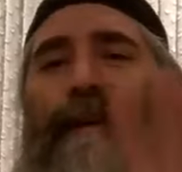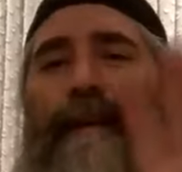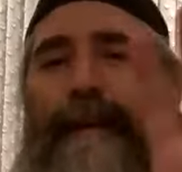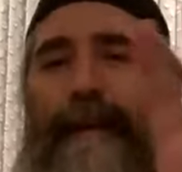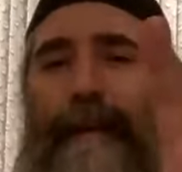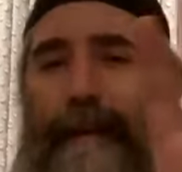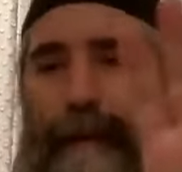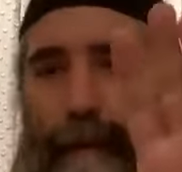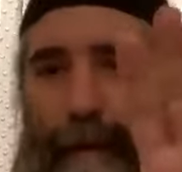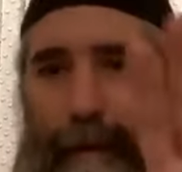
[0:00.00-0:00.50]

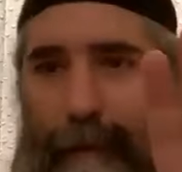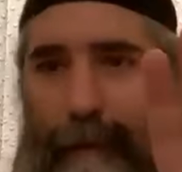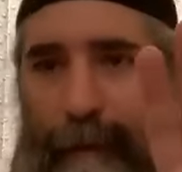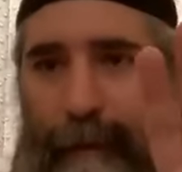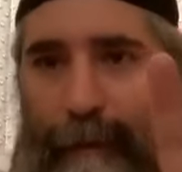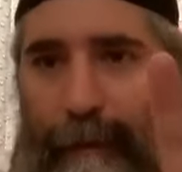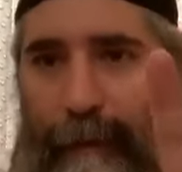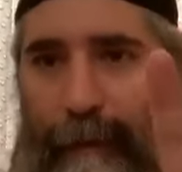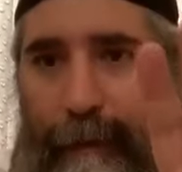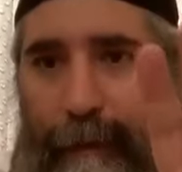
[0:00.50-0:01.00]

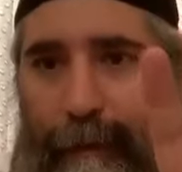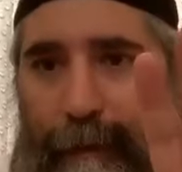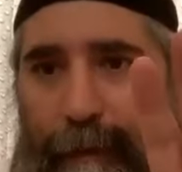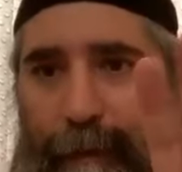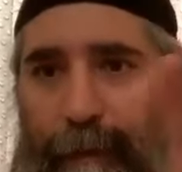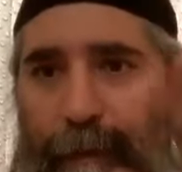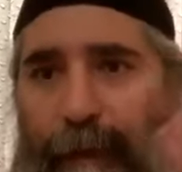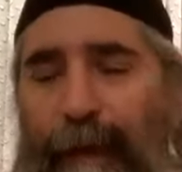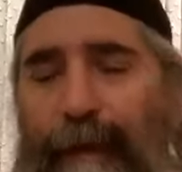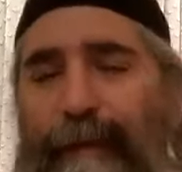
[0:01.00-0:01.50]

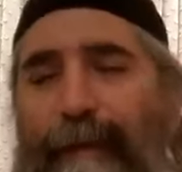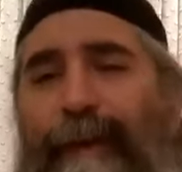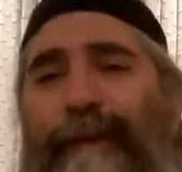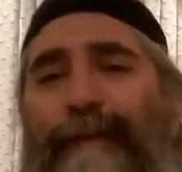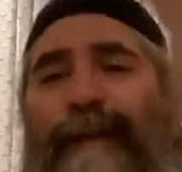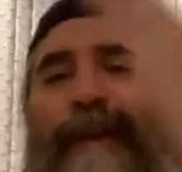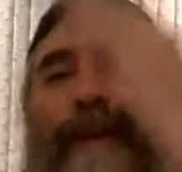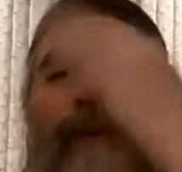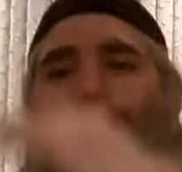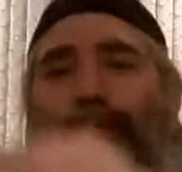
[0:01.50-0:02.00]

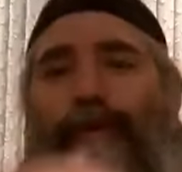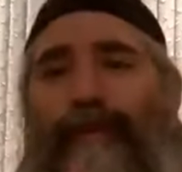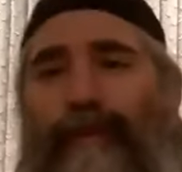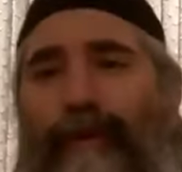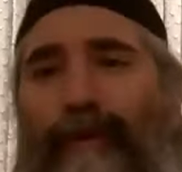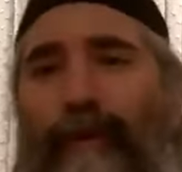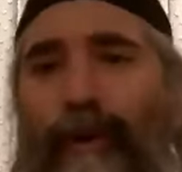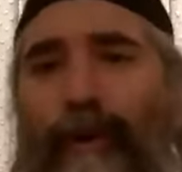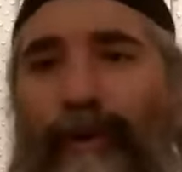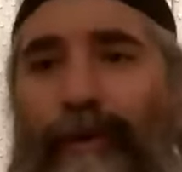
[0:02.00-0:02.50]

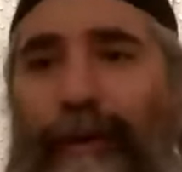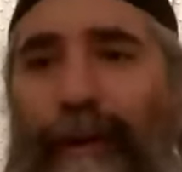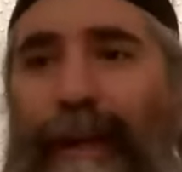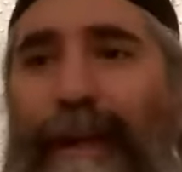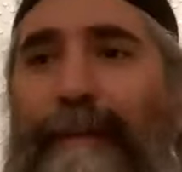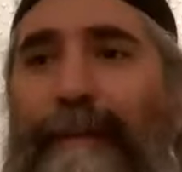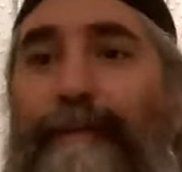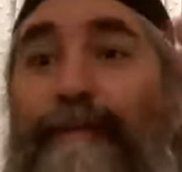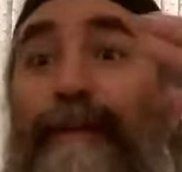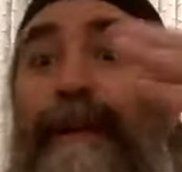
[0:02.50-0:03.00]
Go,
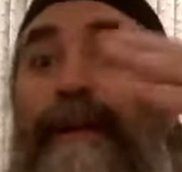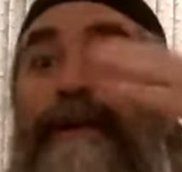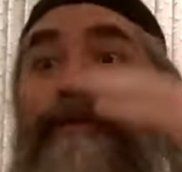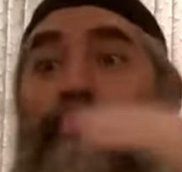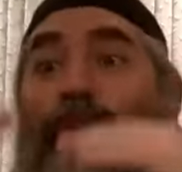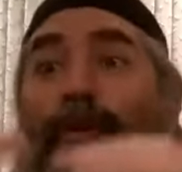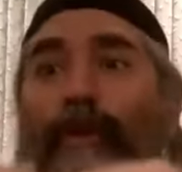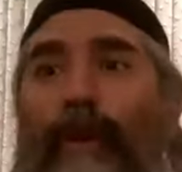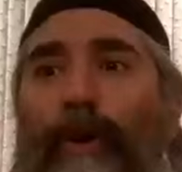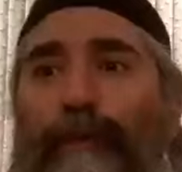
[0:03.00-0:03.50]
build
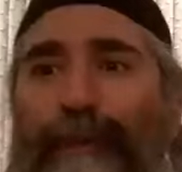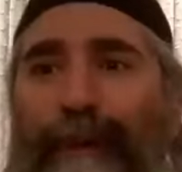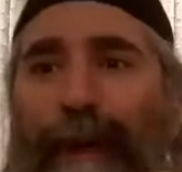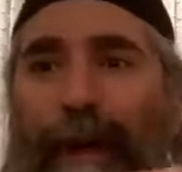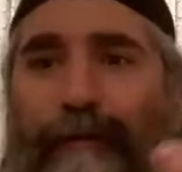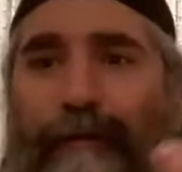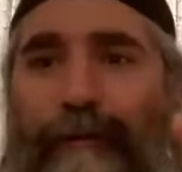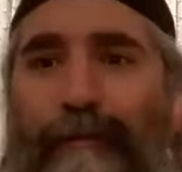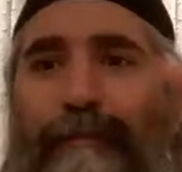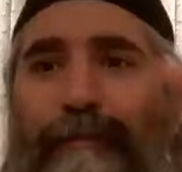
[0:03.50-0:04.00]
your hope
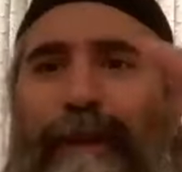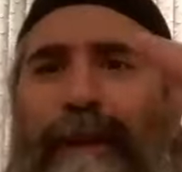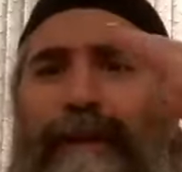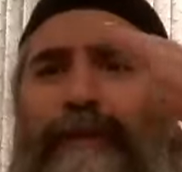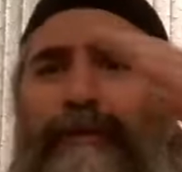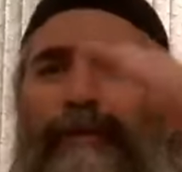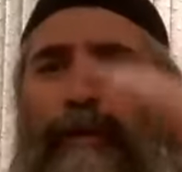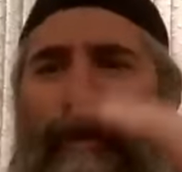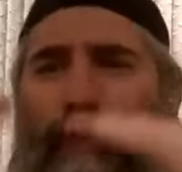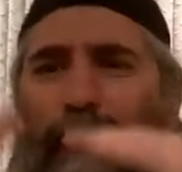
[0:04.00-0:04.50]
now.
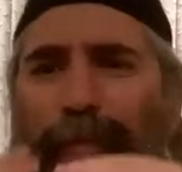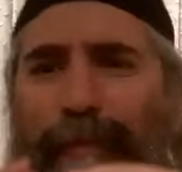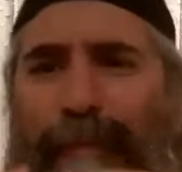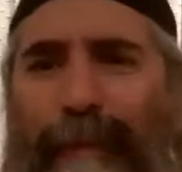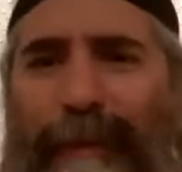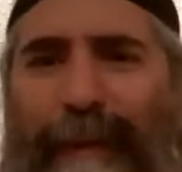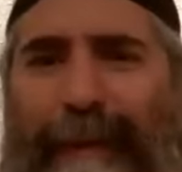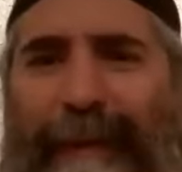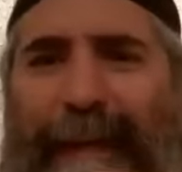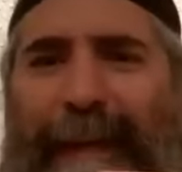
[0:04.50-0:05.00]
Build your hope.
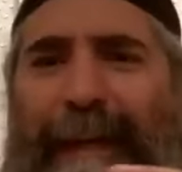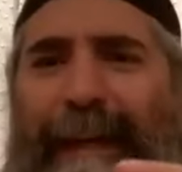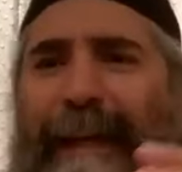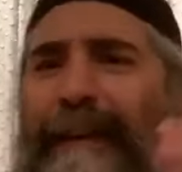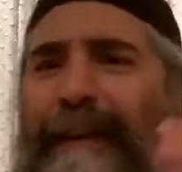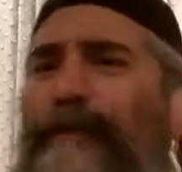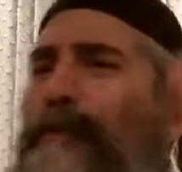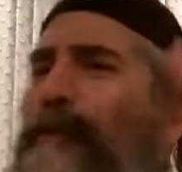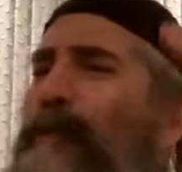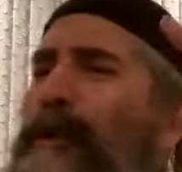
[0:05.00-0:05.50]

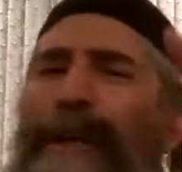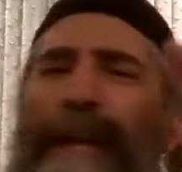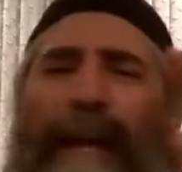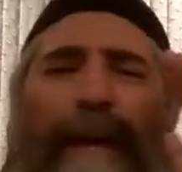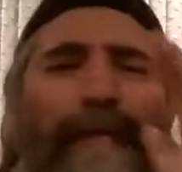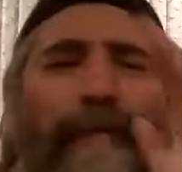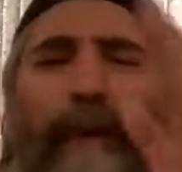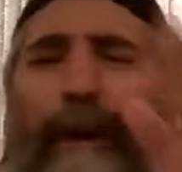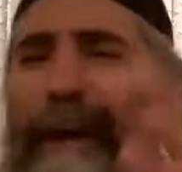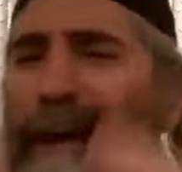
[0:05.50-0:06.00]
You were
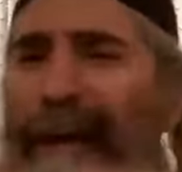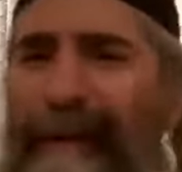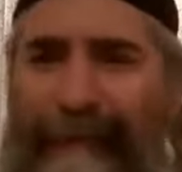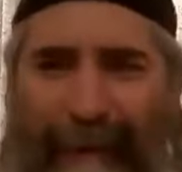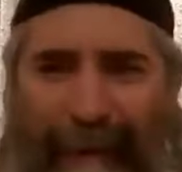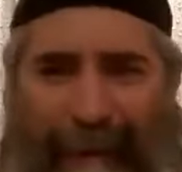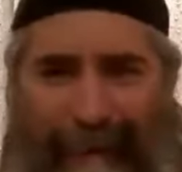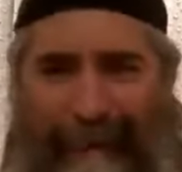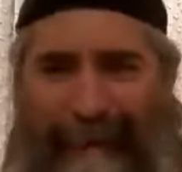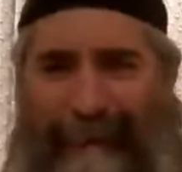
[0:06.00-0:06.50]
never
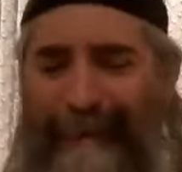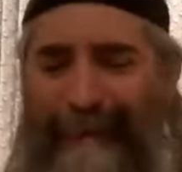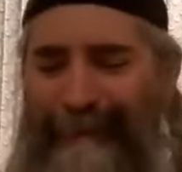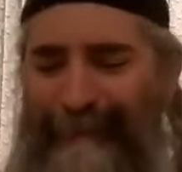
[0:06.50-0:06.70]
Eved.